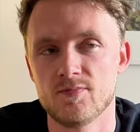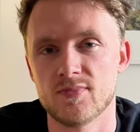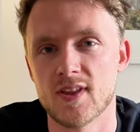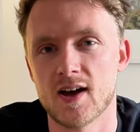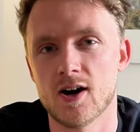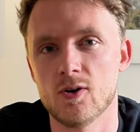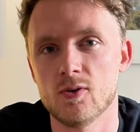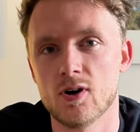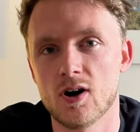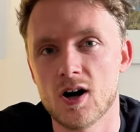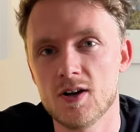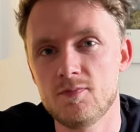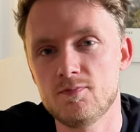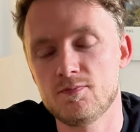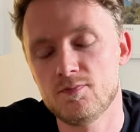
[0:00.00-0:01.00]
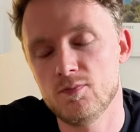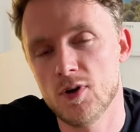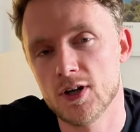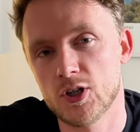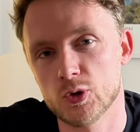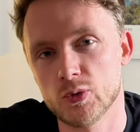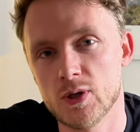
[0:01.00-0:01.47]
Now, I'd
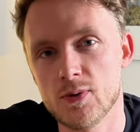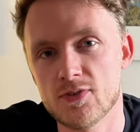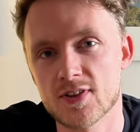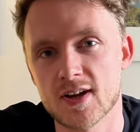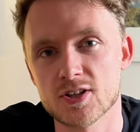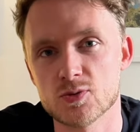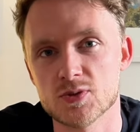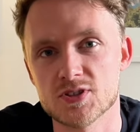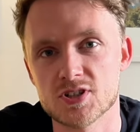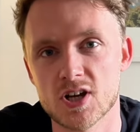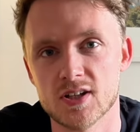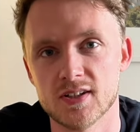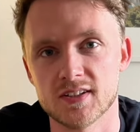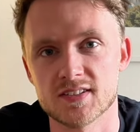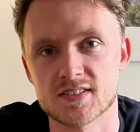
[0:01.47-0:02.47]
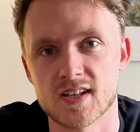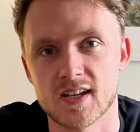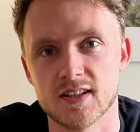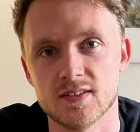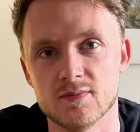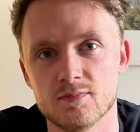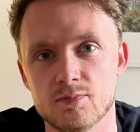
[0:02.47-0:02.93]
agree with that to a certain
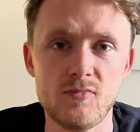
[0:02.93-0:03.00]
extent,